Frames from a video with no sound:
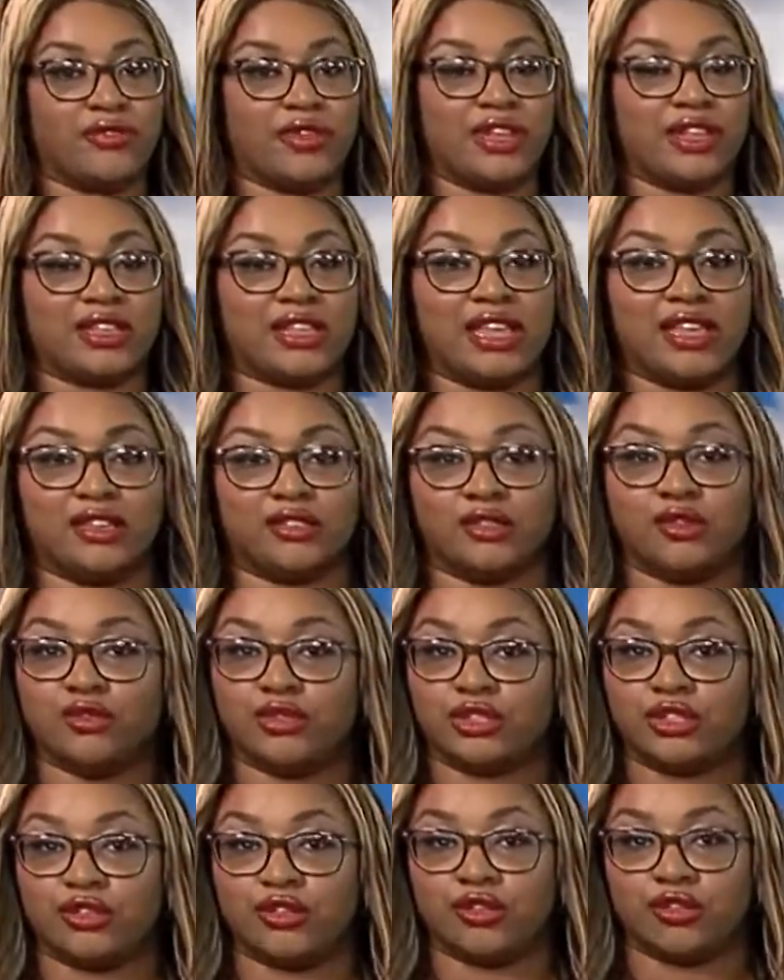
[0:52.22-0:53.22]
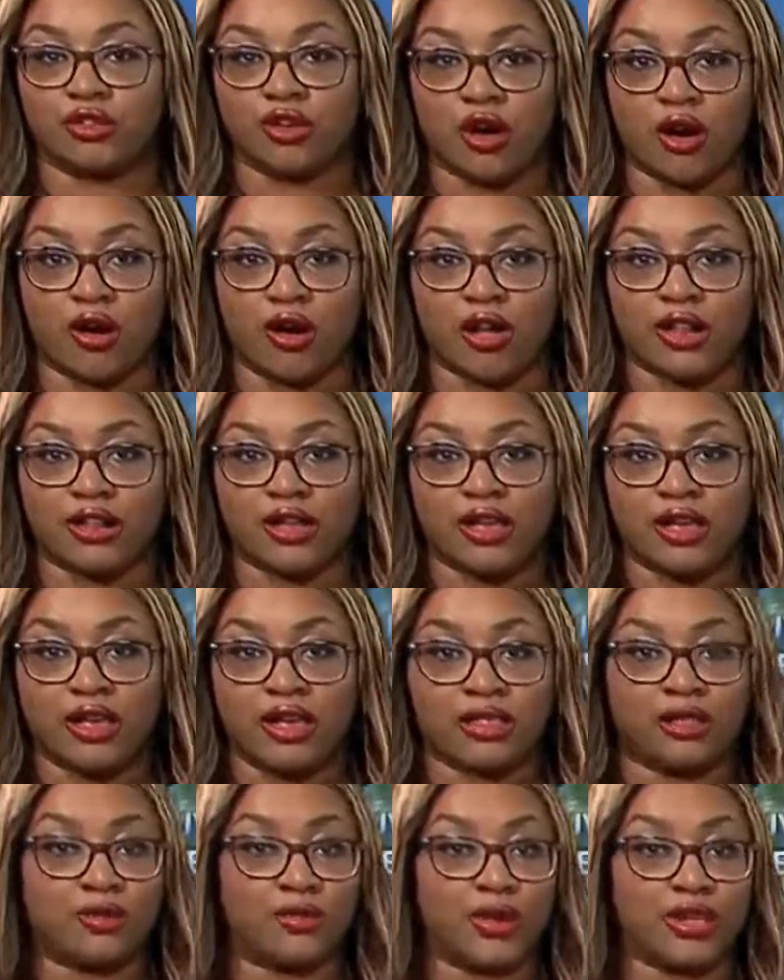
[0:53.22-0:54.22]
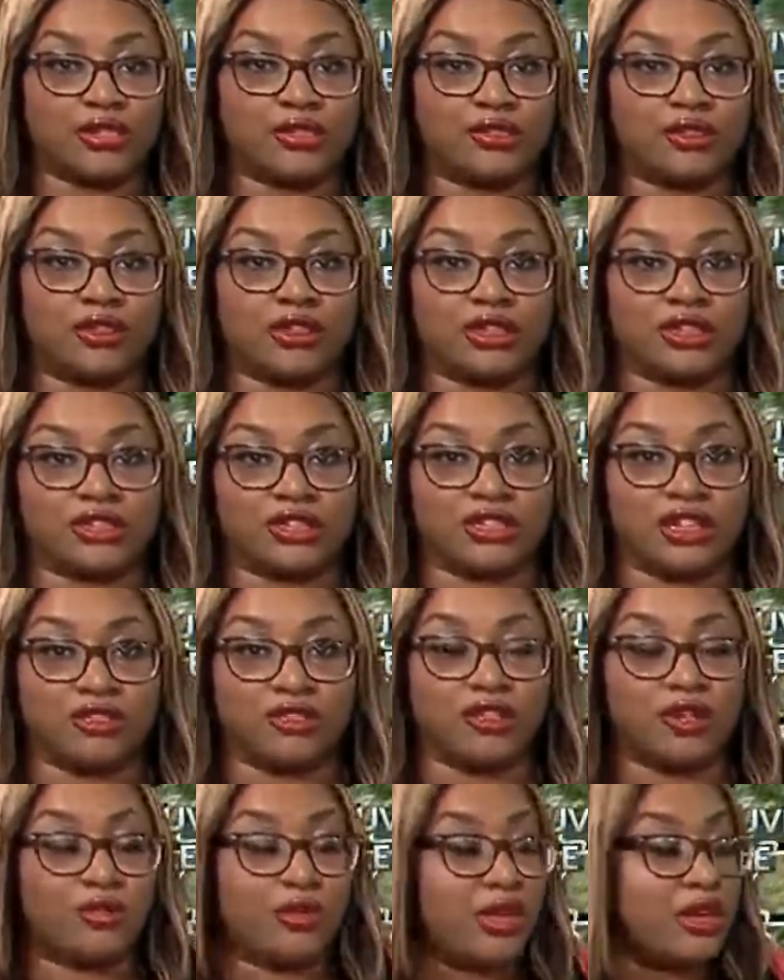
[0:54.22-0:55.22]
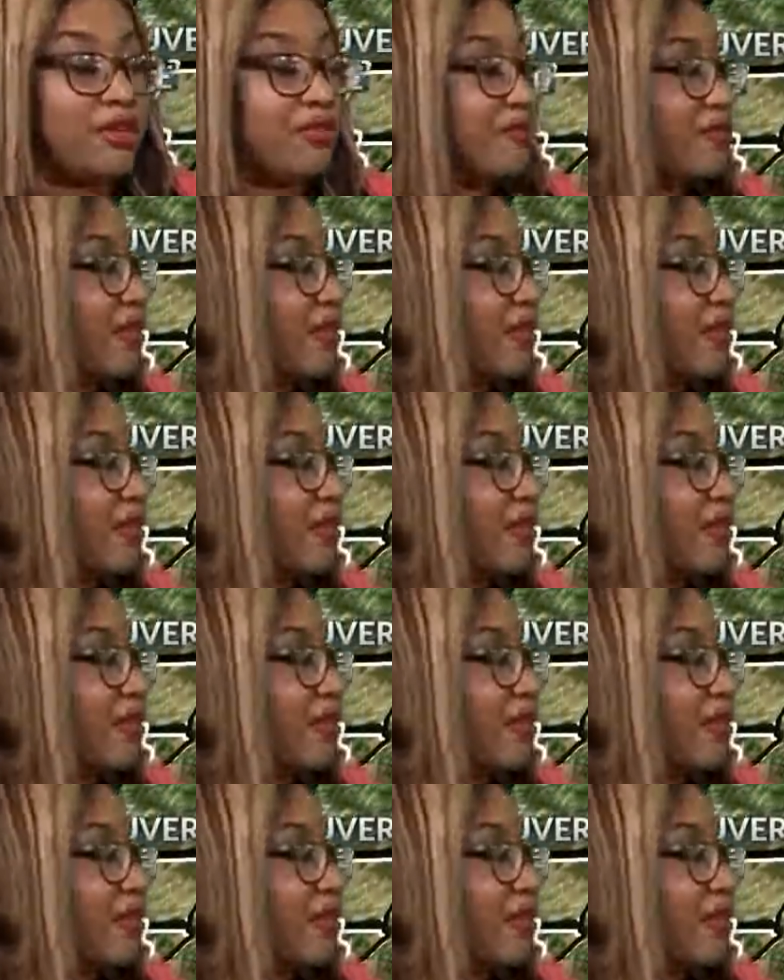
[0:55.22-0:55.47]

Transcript: leave anything loose in your yard. The winds are going to continue to be